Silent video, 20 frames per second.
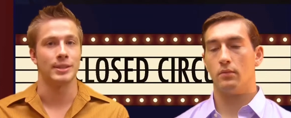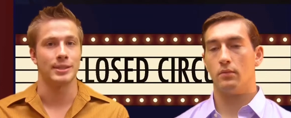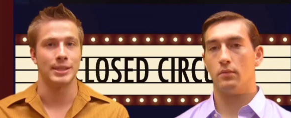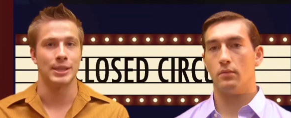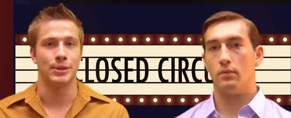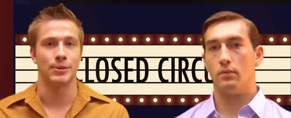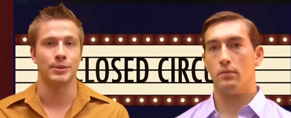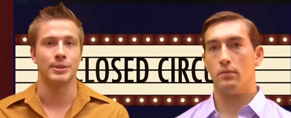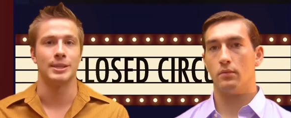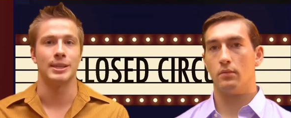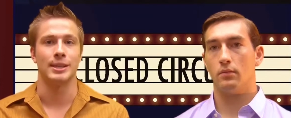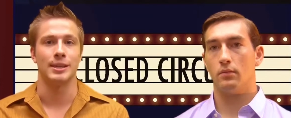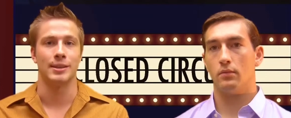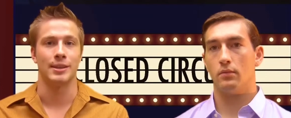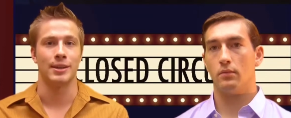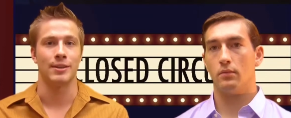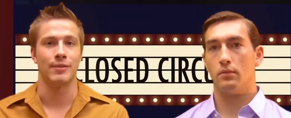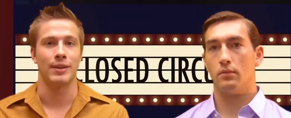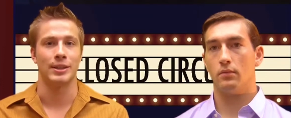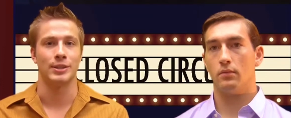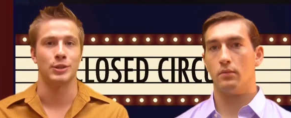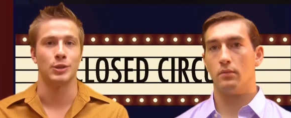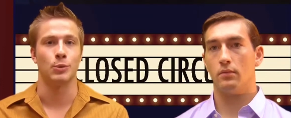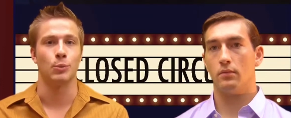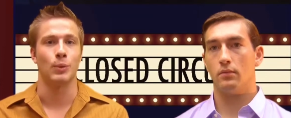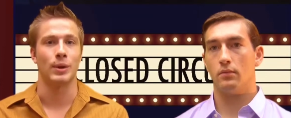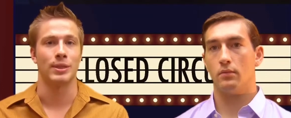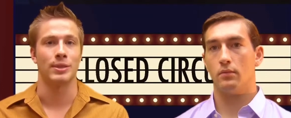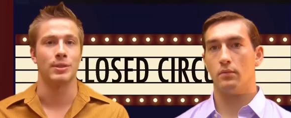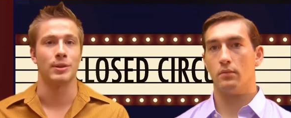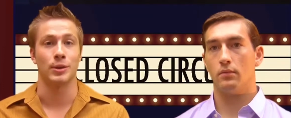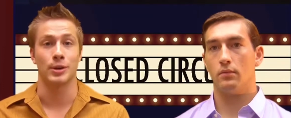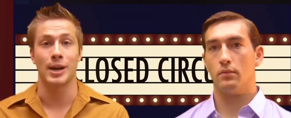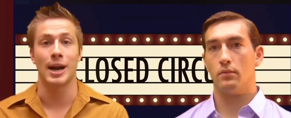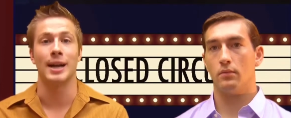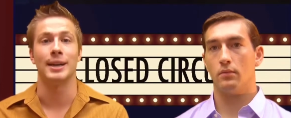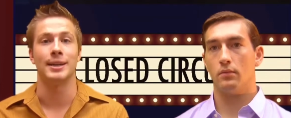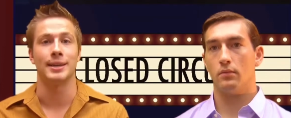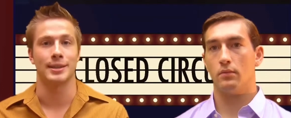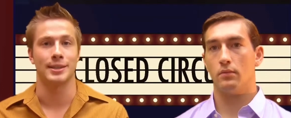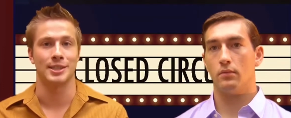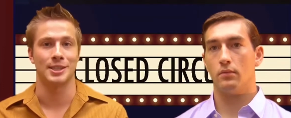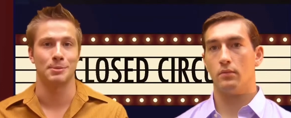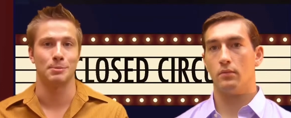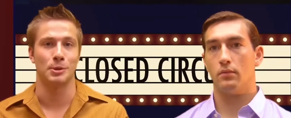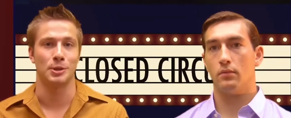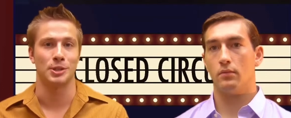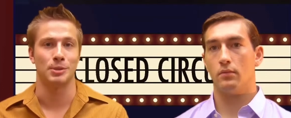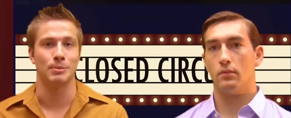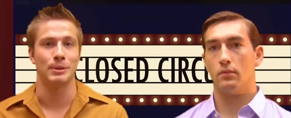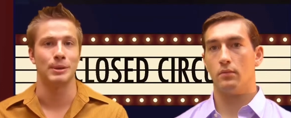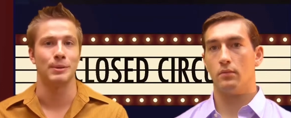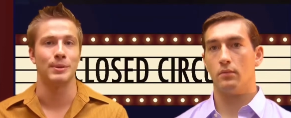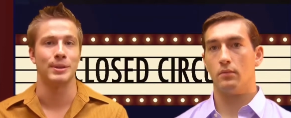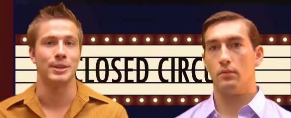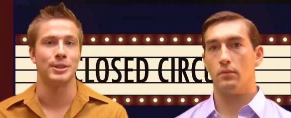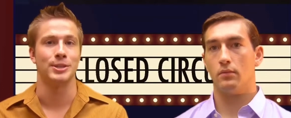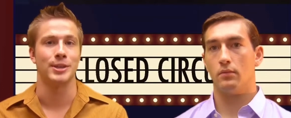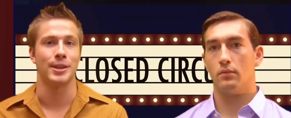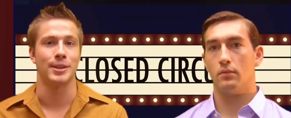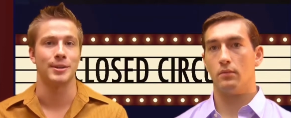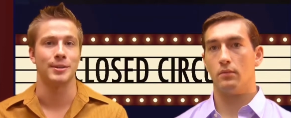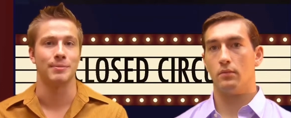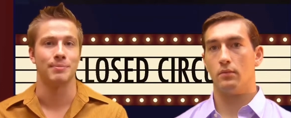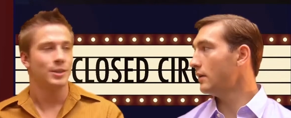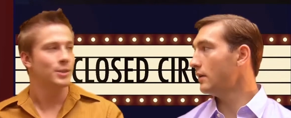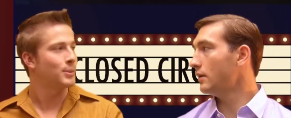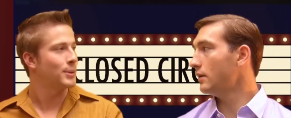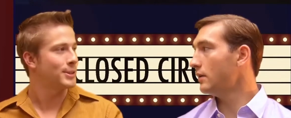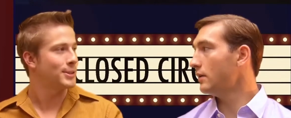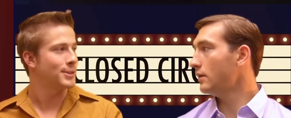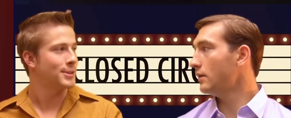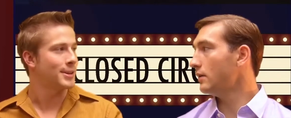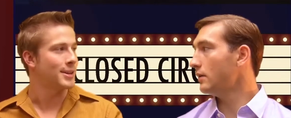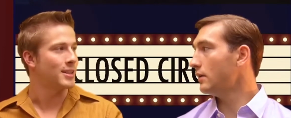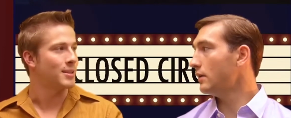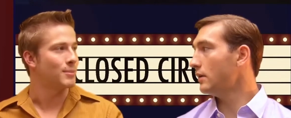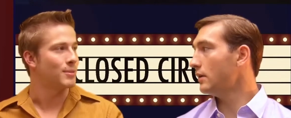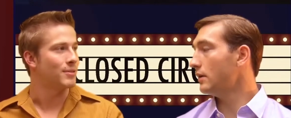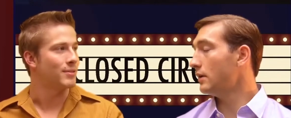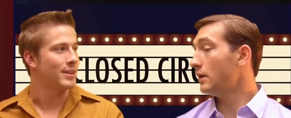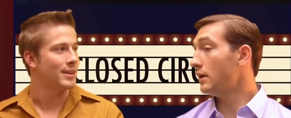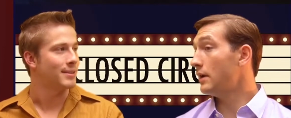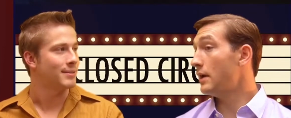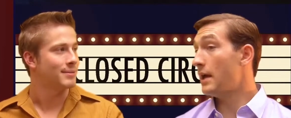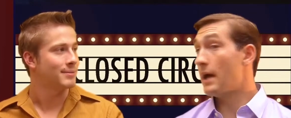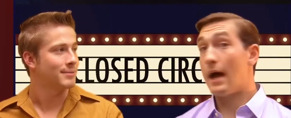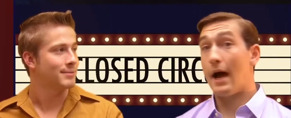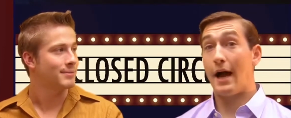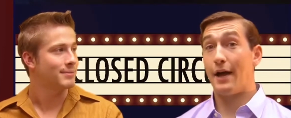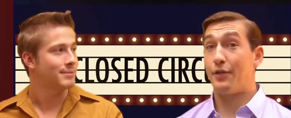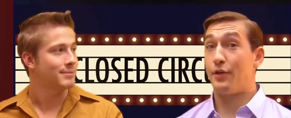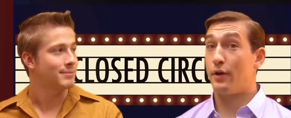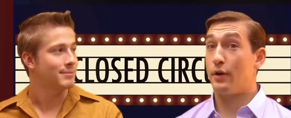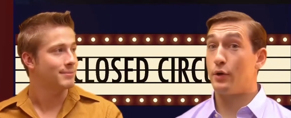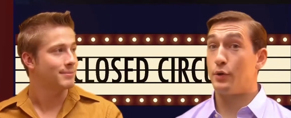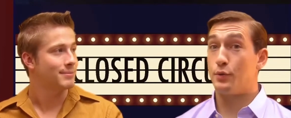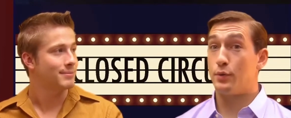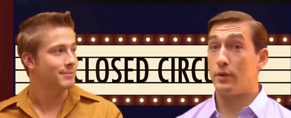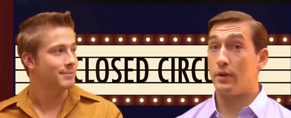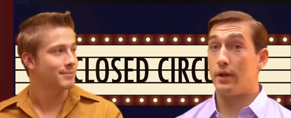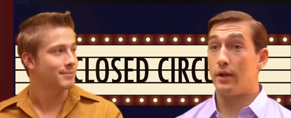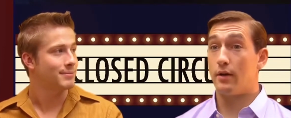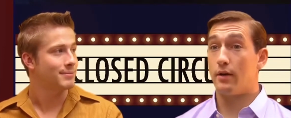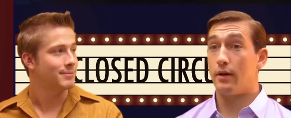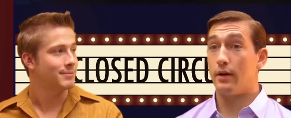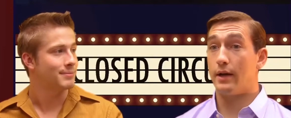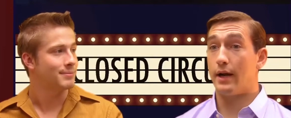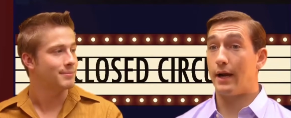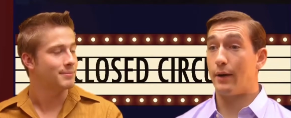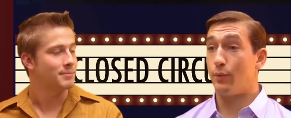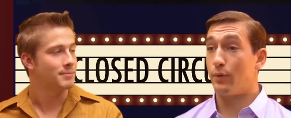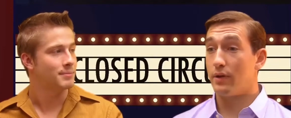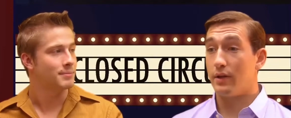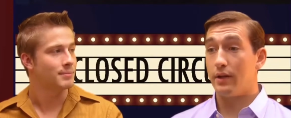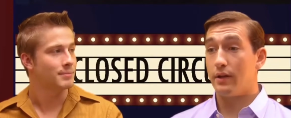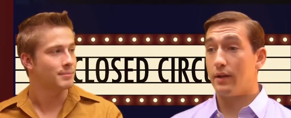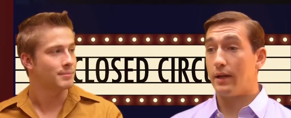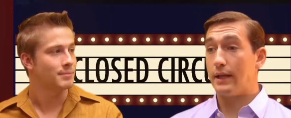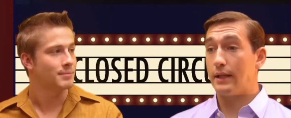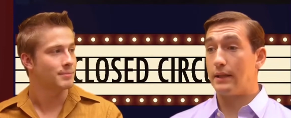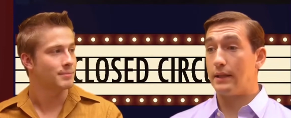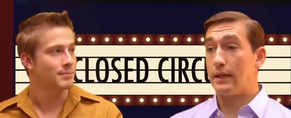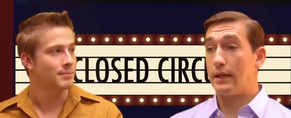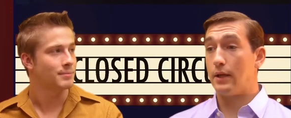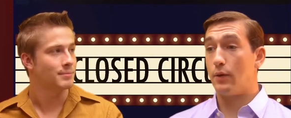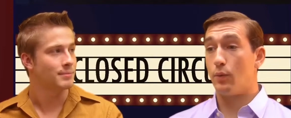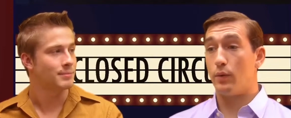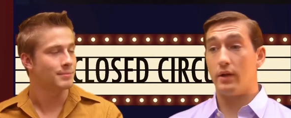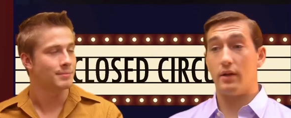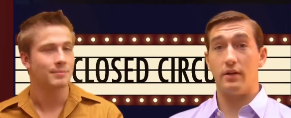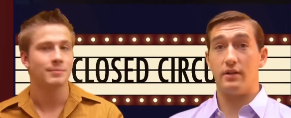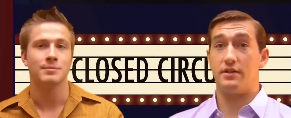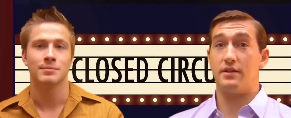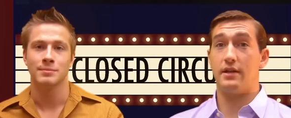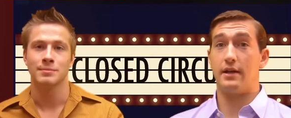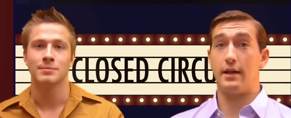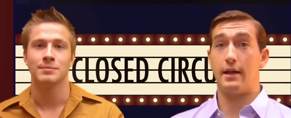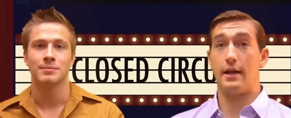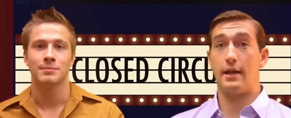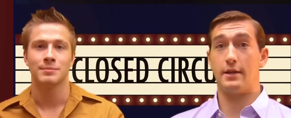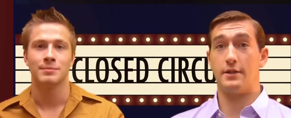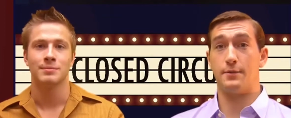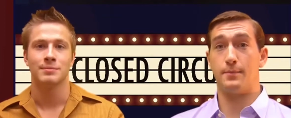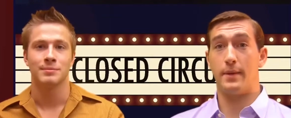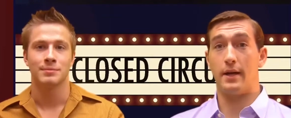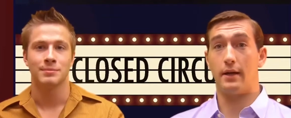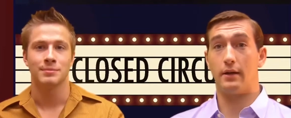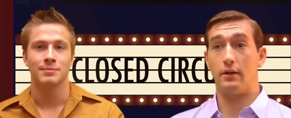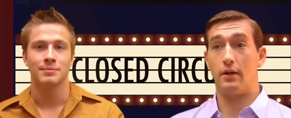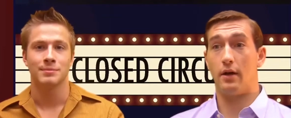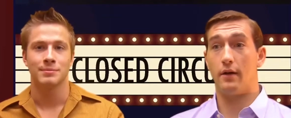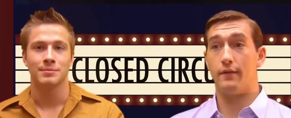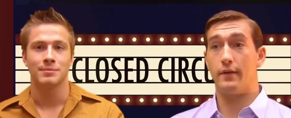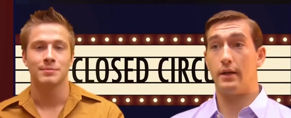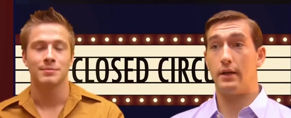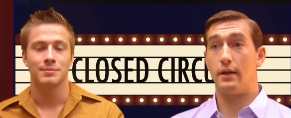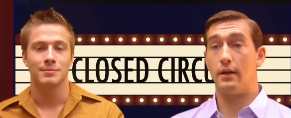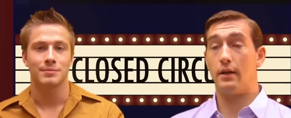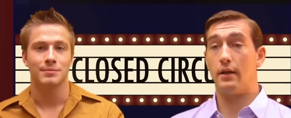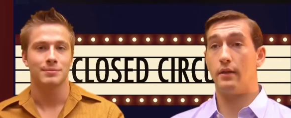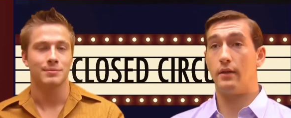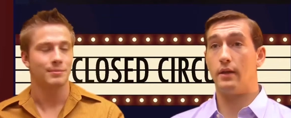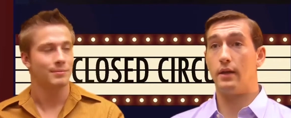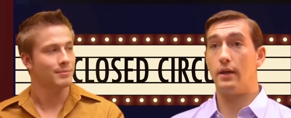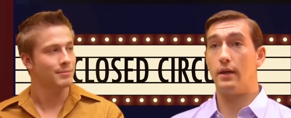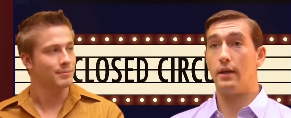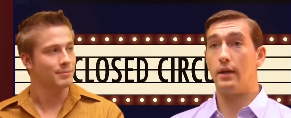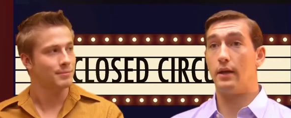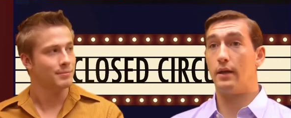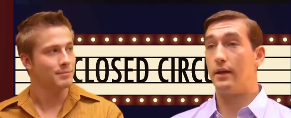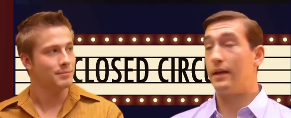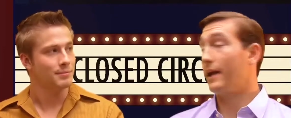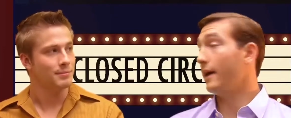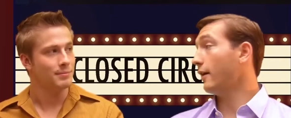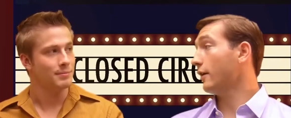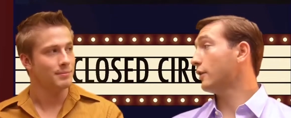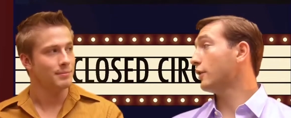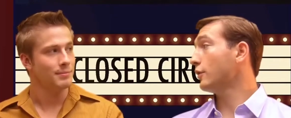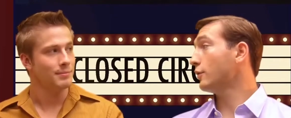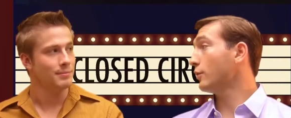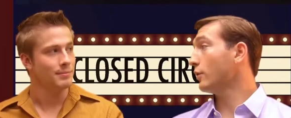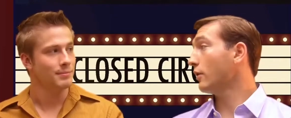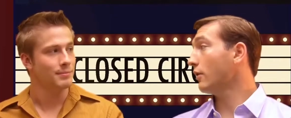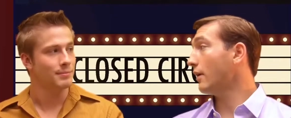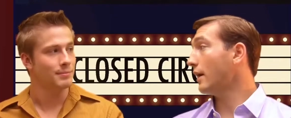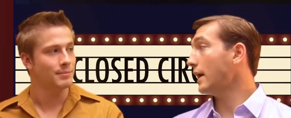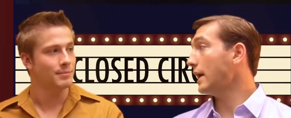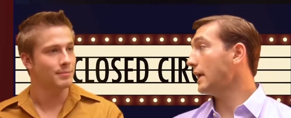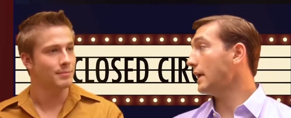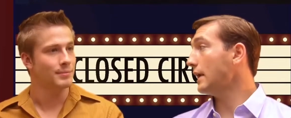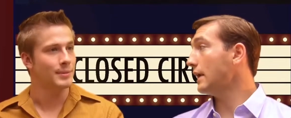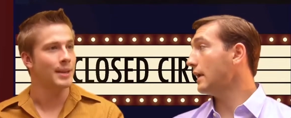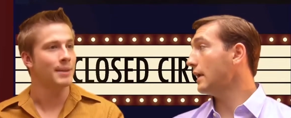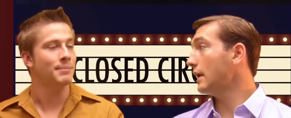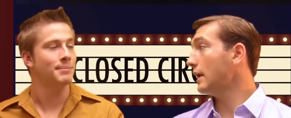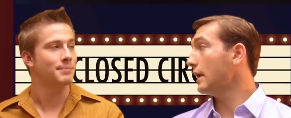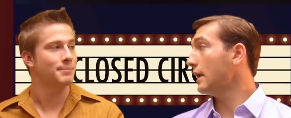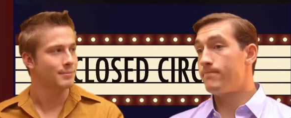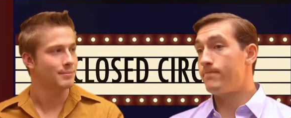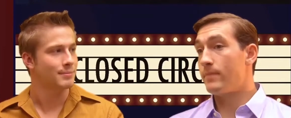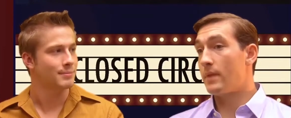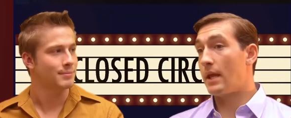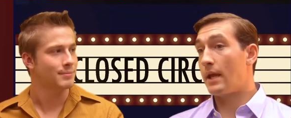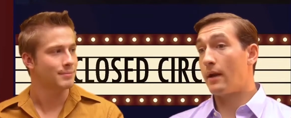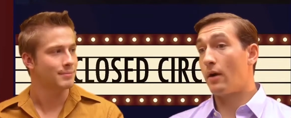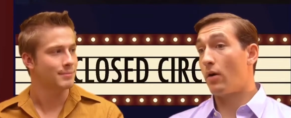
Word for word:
Speaker 1: secrecy in the events and what their conduct is supposed to be with each other. So what did you think of the movie?
Speaker 2: I thought it was really good. I really liked the realistic aspect of it. The characters were great.
Speaker 1: Yep.
Speaker 2: And